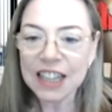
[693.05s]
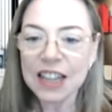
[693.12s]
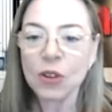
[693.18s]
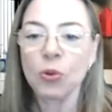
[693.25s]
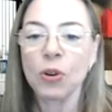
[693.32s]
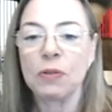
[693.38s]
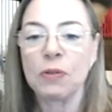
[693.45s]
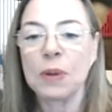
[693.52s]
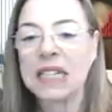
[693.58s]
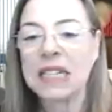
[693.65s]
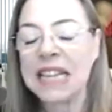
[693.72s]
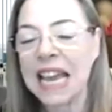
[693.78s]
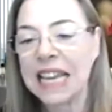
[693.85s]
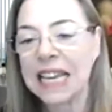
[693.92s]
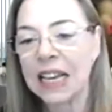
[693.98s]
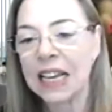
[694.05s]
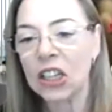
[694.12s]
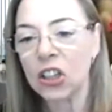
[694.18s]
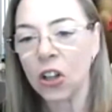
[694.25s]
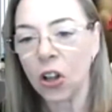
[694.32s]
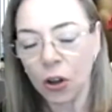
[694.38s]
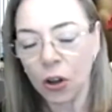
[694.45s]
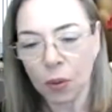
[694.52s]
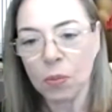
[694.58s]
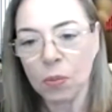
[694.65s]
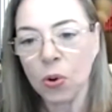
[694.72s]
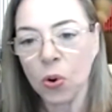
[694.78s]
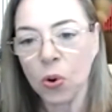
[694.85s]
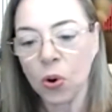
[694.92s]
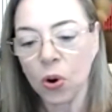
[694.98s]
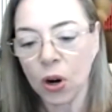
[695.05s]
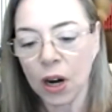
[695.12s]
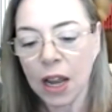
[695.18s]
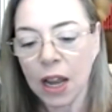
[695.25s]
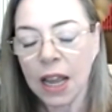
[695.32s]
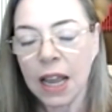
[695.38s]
We've been taking a lot more